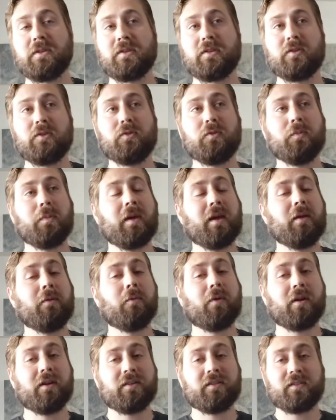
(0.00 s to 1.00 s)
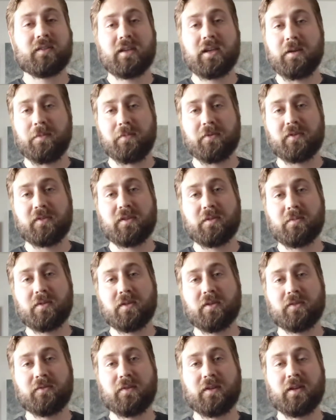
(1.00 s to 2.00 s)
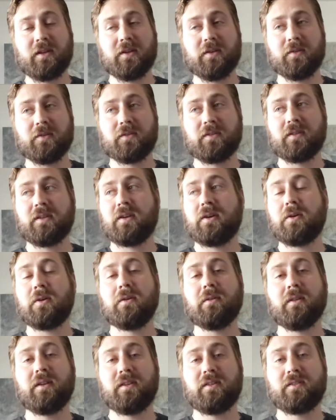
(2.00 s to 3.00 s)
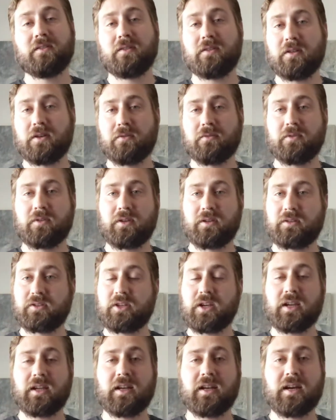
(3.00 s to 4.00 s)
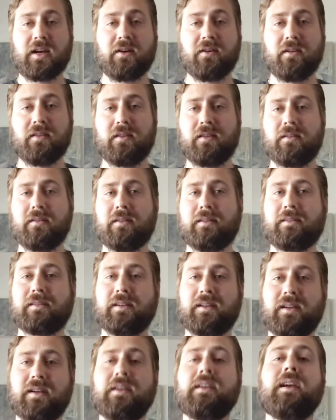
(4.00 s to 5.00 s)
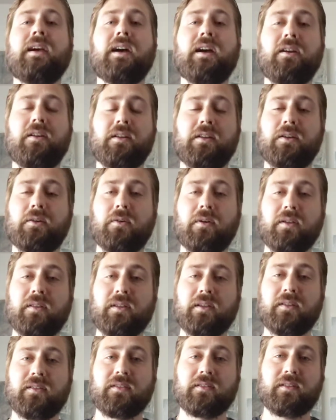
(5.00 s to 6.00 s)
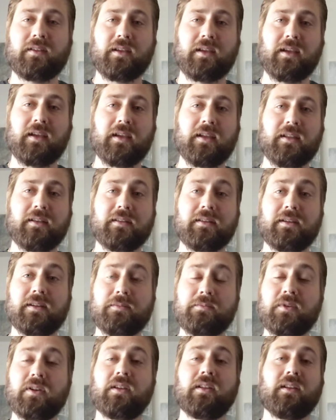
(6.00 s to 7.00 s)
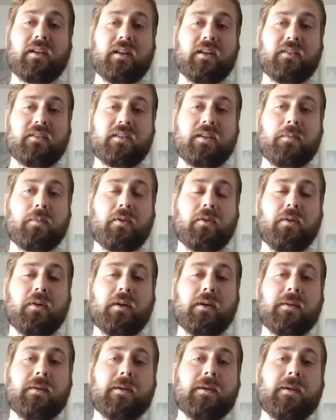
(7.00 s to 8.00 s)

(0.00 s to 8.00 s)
you may want to skip some of those videos, or at least, you can check it out and then you're like, oh yeah, I already know all this, and you could kind of skip through it.